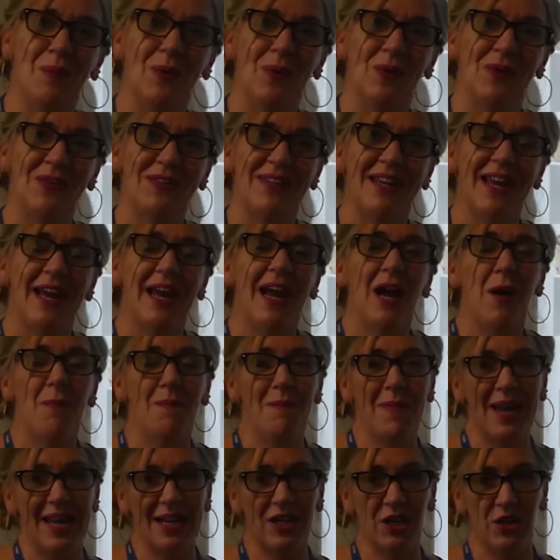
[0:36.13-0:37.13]
but
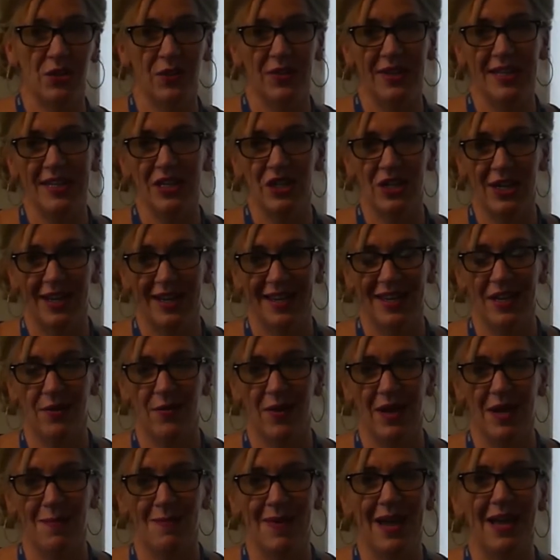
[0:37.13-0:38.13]
make sure that you're checking
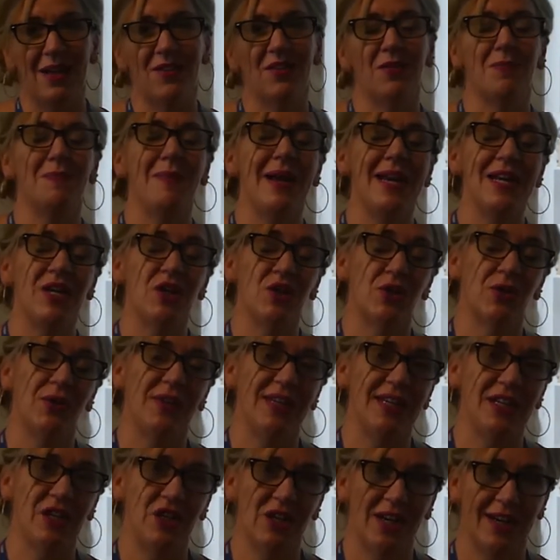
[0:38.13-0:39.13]
your emails, make sure
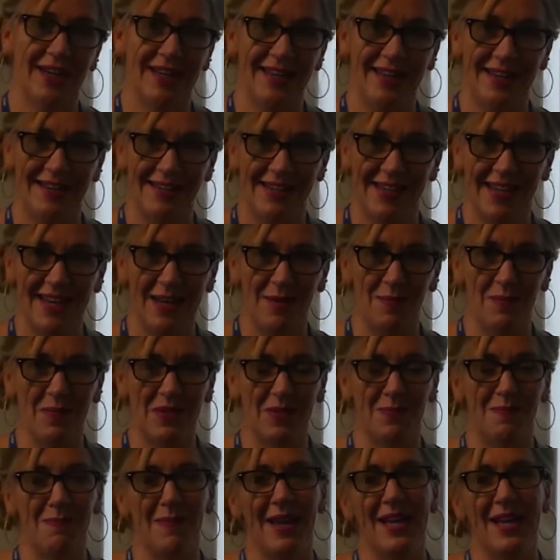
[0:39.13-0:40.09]
that you're checking your teams,